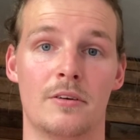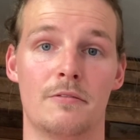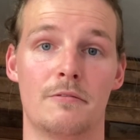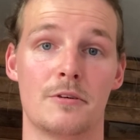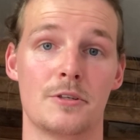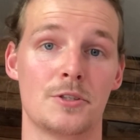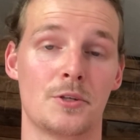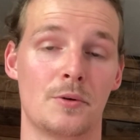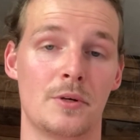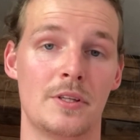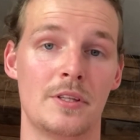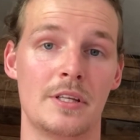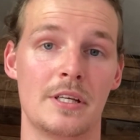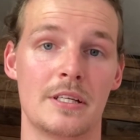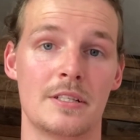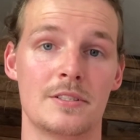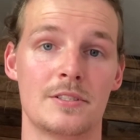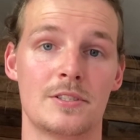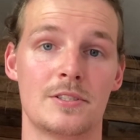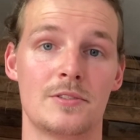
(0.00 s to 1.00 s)
1
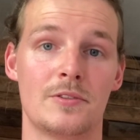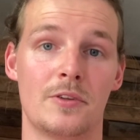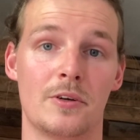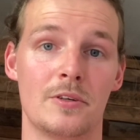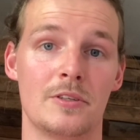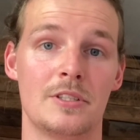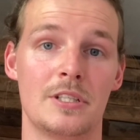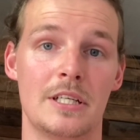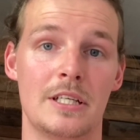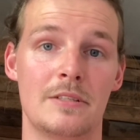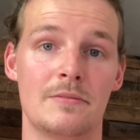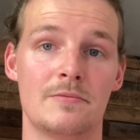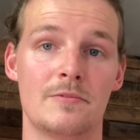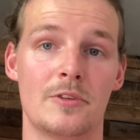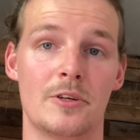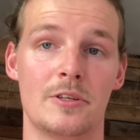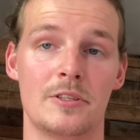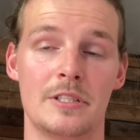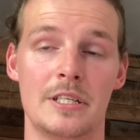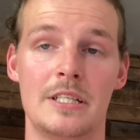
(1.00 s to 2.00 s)
Corinthians
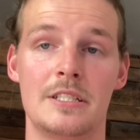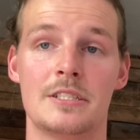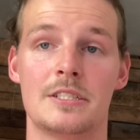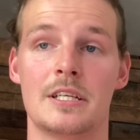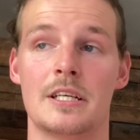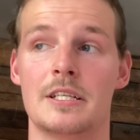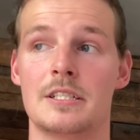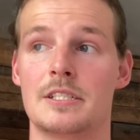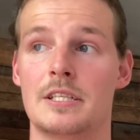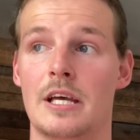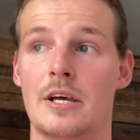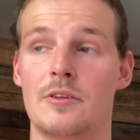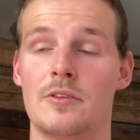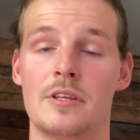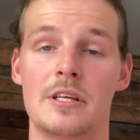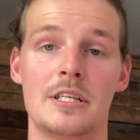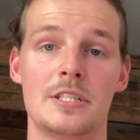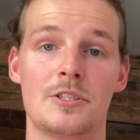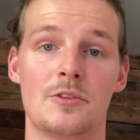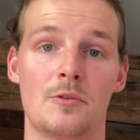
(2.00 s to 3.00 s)
13:13 says, "Now
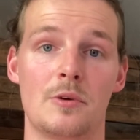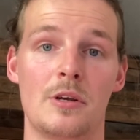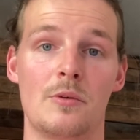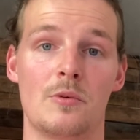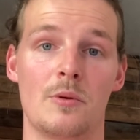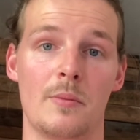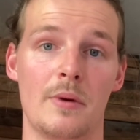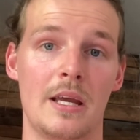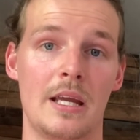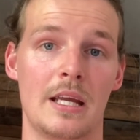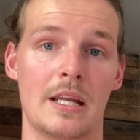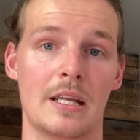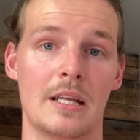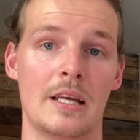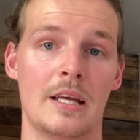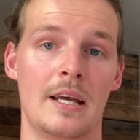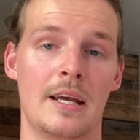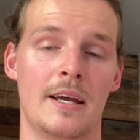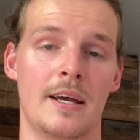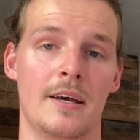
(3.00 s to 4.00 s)
these three remain,
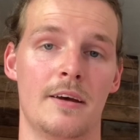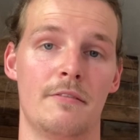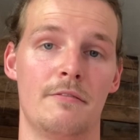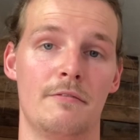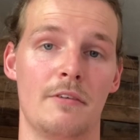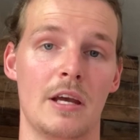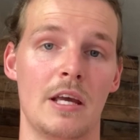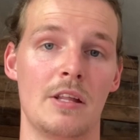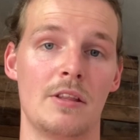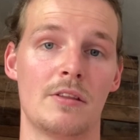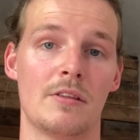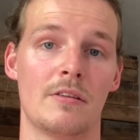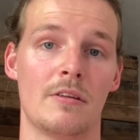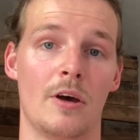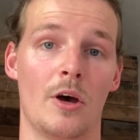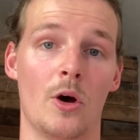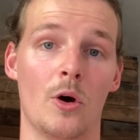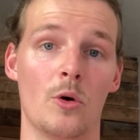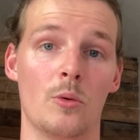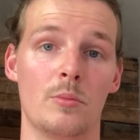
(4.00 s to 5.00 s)
faith,
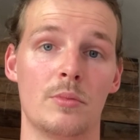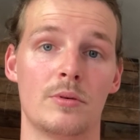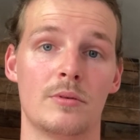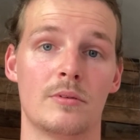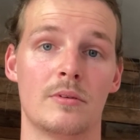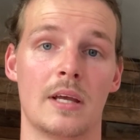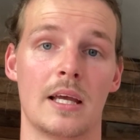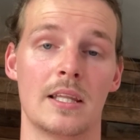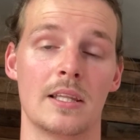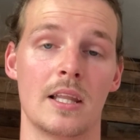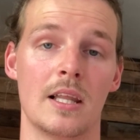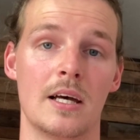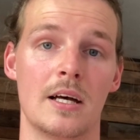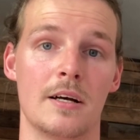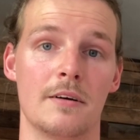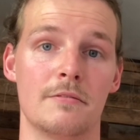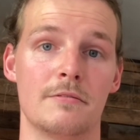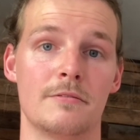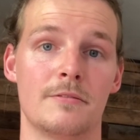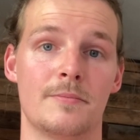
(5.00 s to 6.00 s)
hope, and
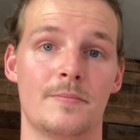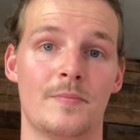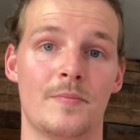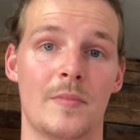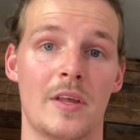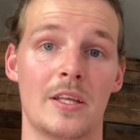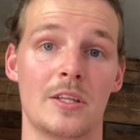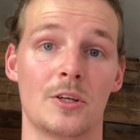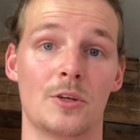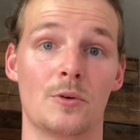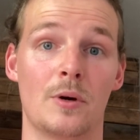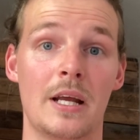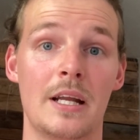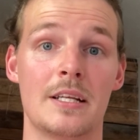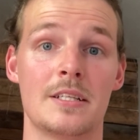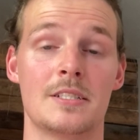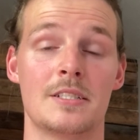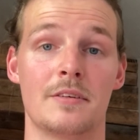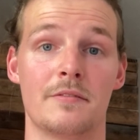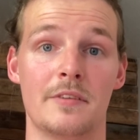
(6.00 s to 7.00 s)
love. And the
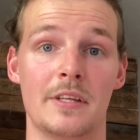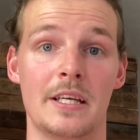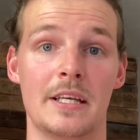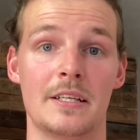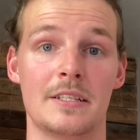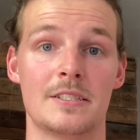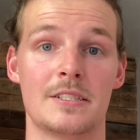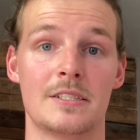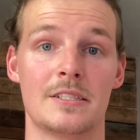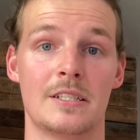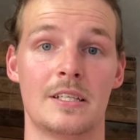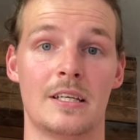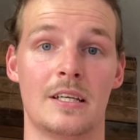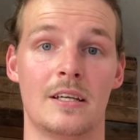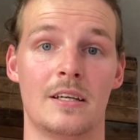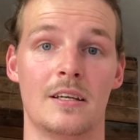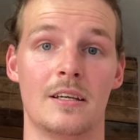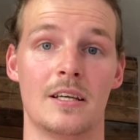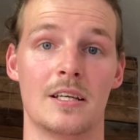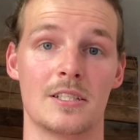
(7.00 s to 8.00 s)
greatest of these
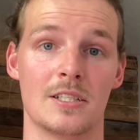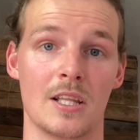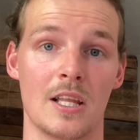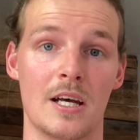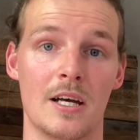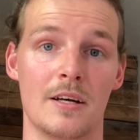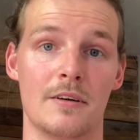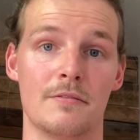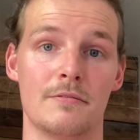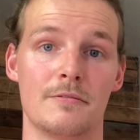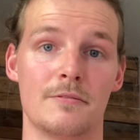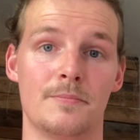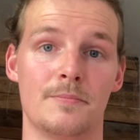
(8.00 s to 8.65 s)
is love."